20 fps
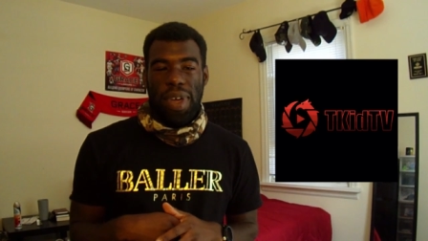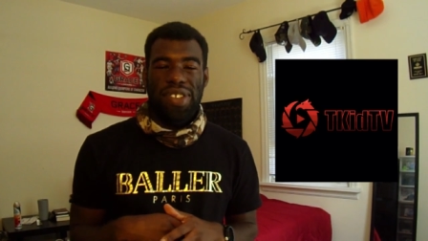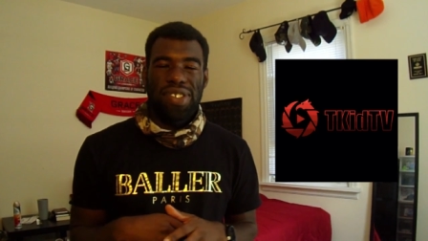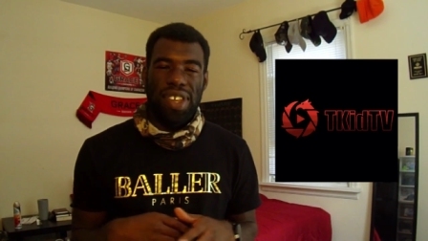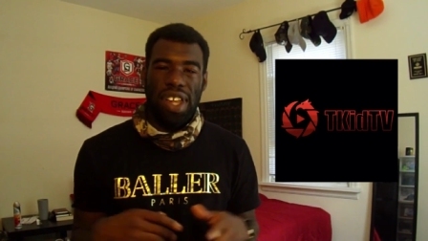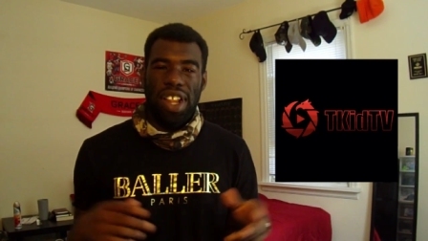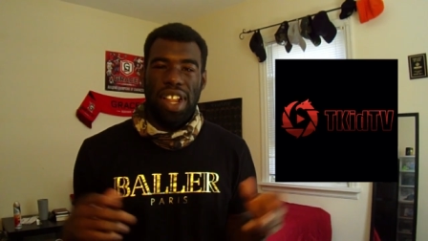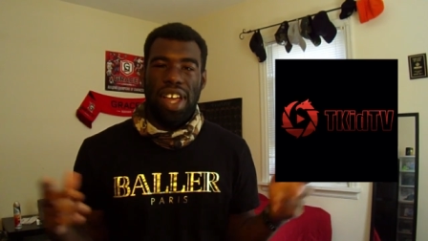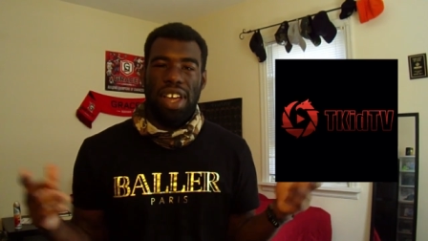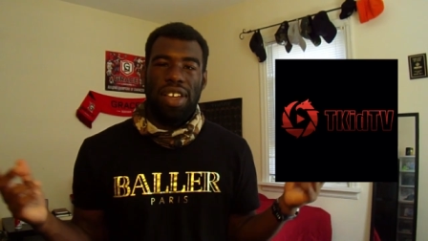
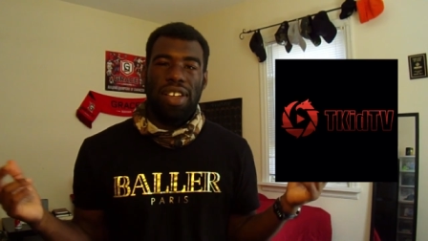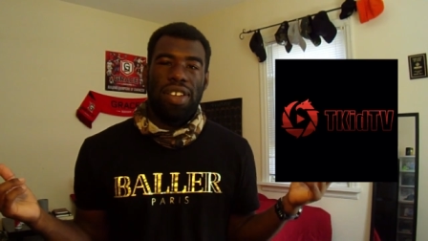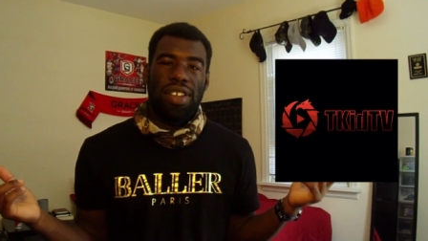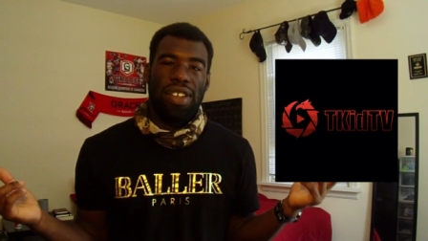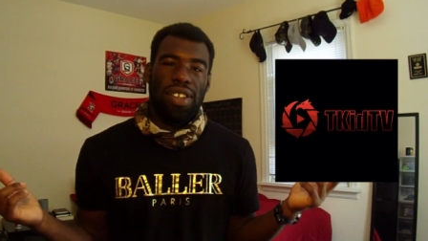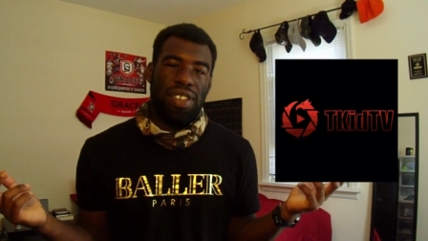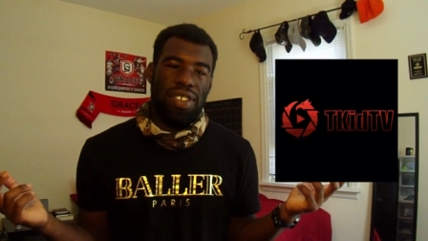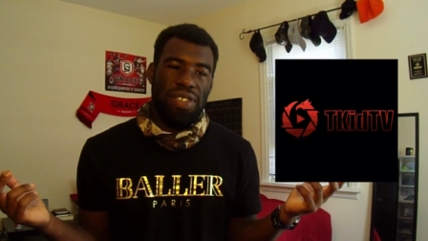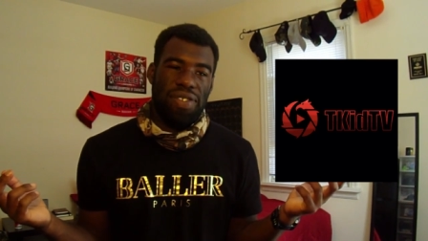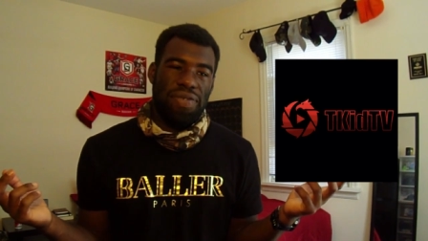basically like
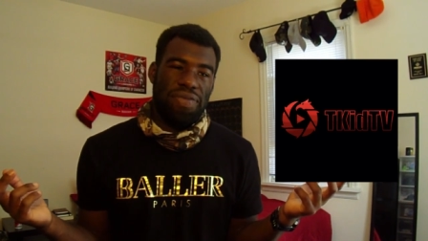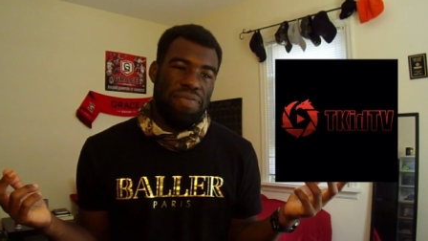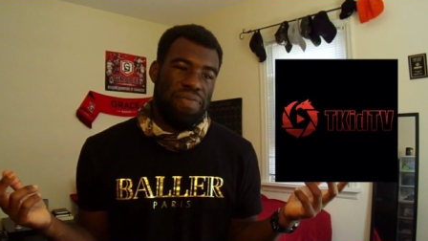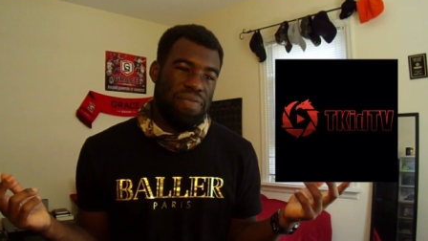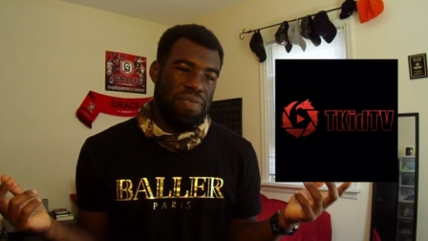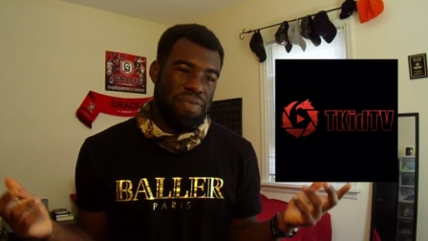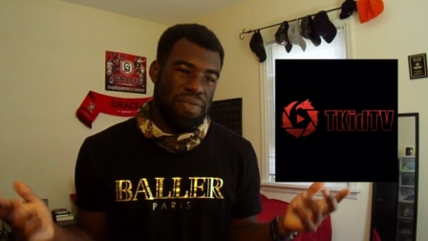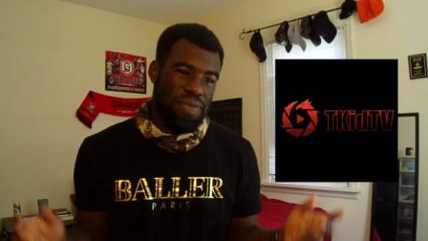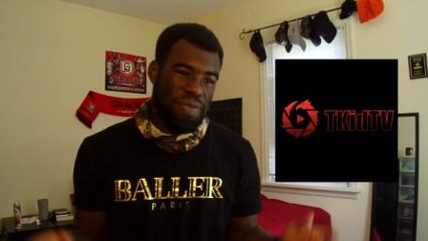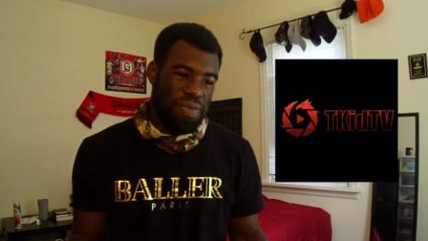a
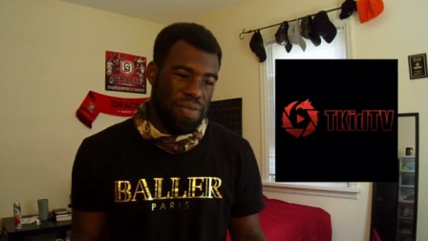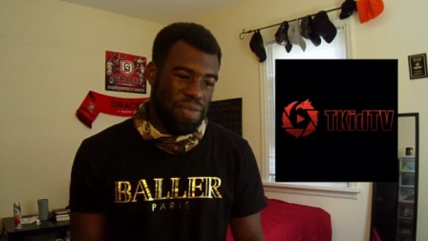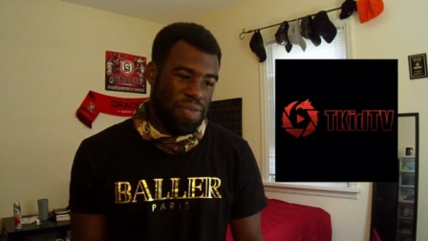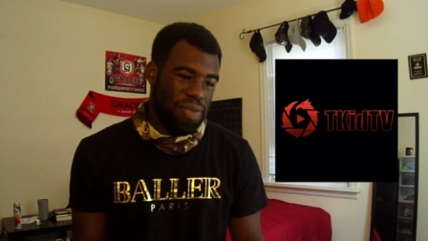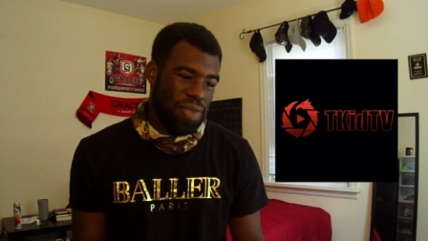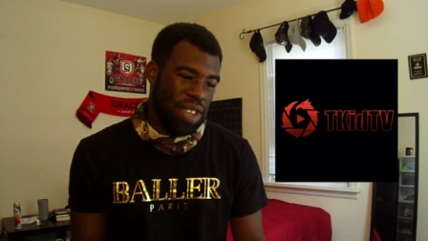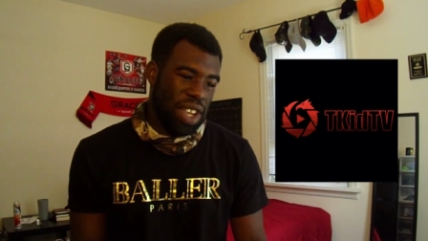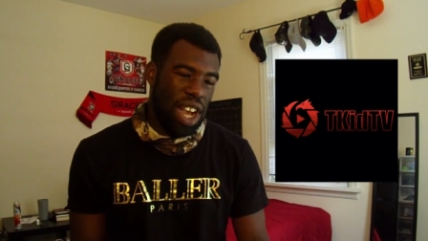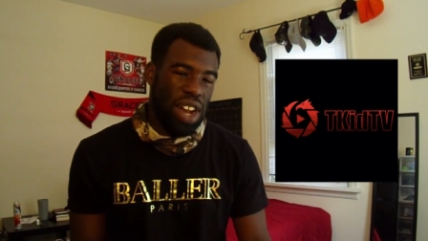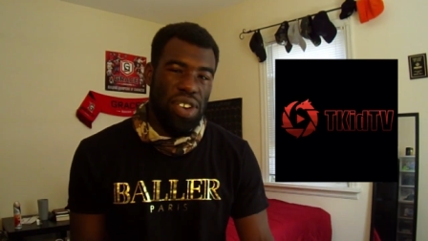
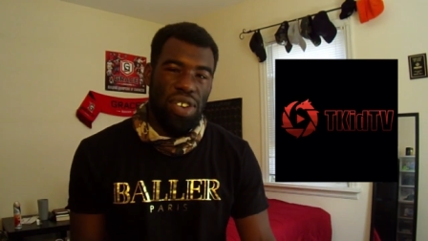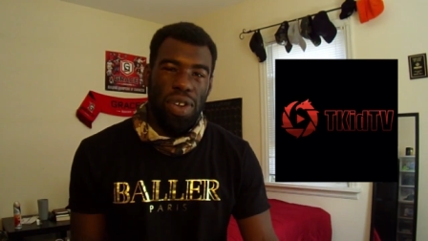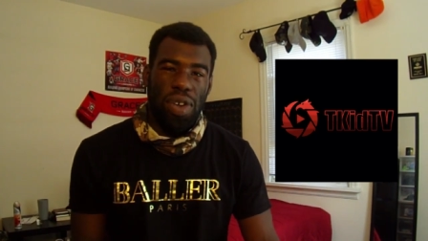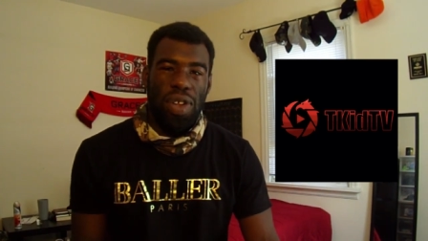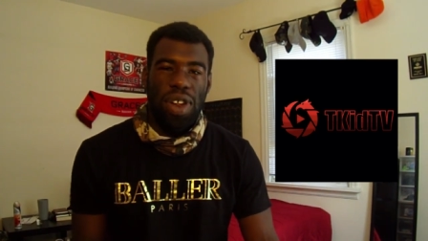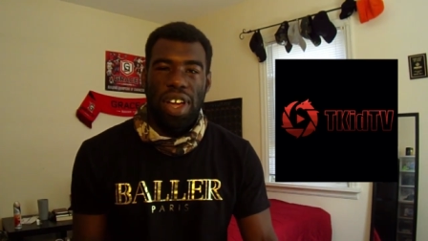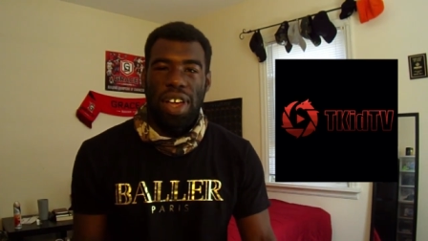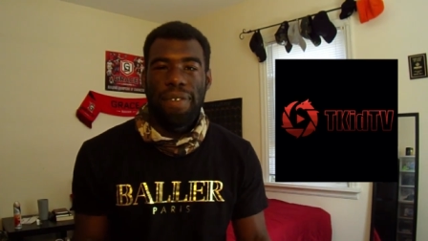I don't know,